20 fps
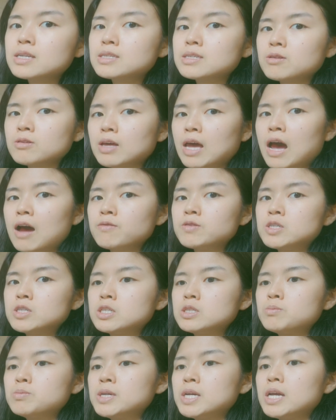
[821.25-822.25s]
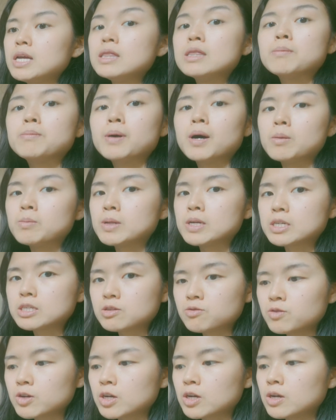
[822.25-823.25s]
necessarily have to just be in the public
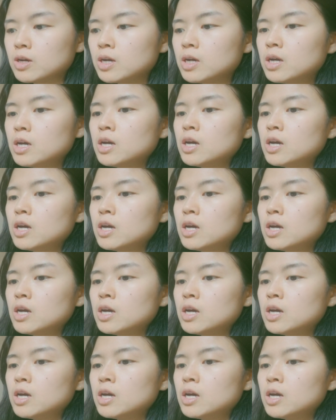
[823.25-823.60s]
sphere.